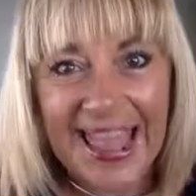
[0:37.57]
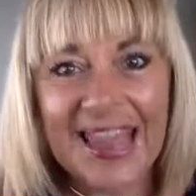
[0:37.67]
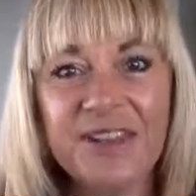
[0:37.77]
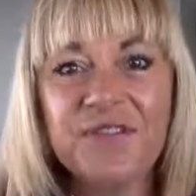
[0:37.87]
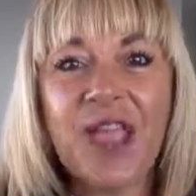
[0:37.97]

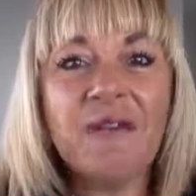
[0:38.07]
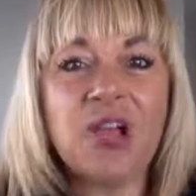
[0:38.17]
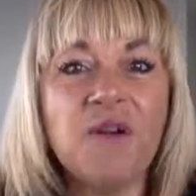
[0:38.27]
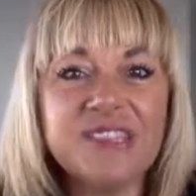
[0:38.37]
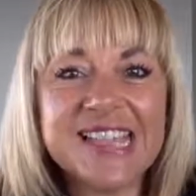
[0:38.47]
And if you have a
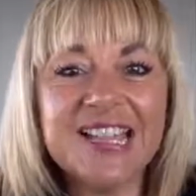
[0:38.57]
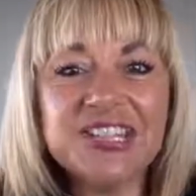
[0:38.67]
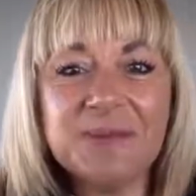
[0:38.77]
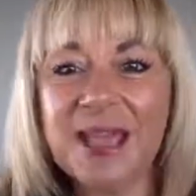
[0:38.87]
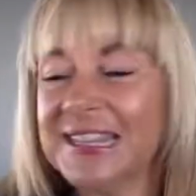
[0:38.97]

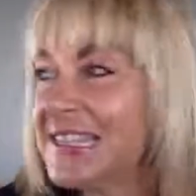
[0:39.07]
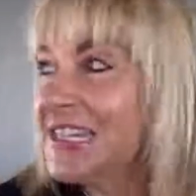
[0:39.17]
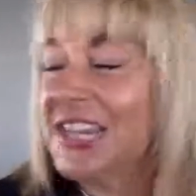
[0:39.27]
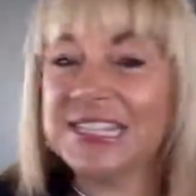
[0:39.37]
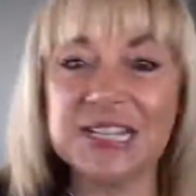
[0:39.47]
conversation about
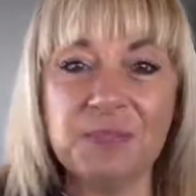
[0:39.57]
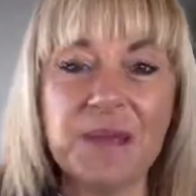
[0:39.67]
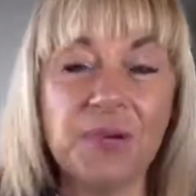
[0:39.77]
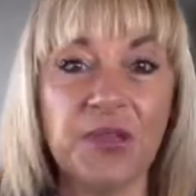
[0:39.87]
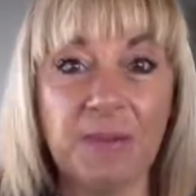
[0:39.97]
suggesting to
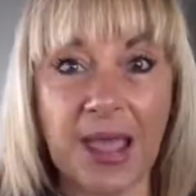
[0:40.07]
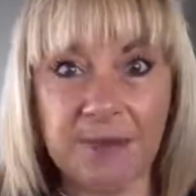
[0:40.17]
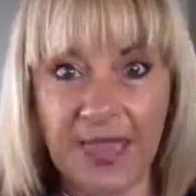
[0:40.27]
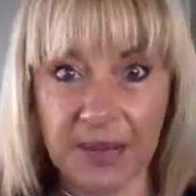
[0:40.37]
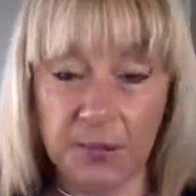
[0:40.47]
people that
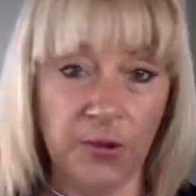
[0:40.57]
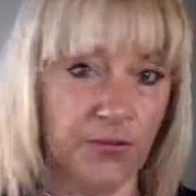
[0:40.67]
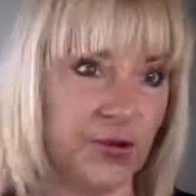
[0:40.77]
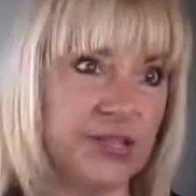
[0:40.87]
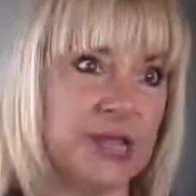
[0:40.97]
maybe they can move
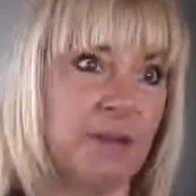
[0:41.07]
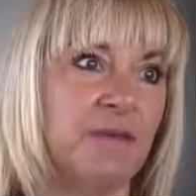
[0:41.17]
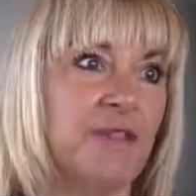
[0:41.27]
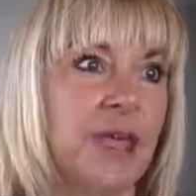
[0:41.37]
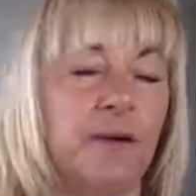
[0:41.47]
through some
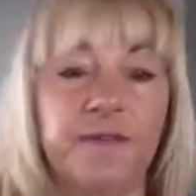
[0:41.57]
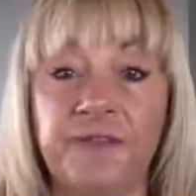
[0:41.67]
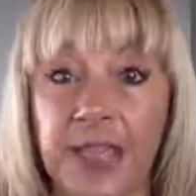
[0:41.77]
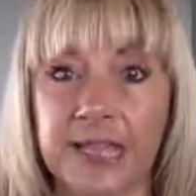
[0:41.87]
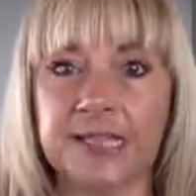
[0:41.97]
of their
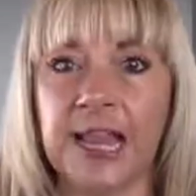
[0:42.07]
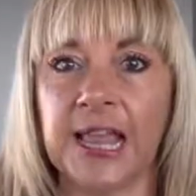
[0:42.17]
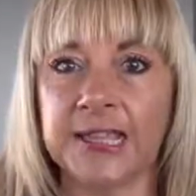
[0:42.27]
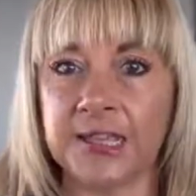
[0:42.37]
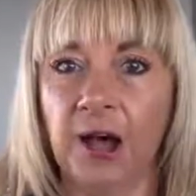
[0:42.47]
fears and
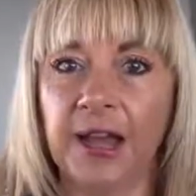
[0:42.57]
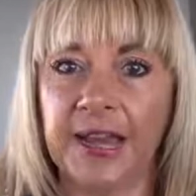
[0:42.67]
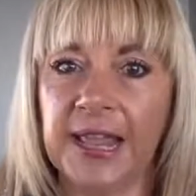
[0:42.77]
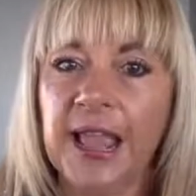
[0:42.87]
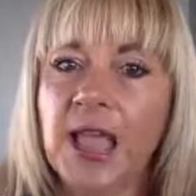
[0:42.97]

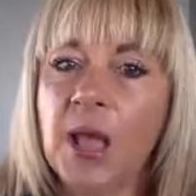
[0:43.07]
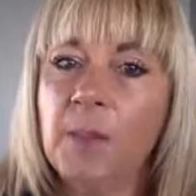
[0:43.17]
anxiety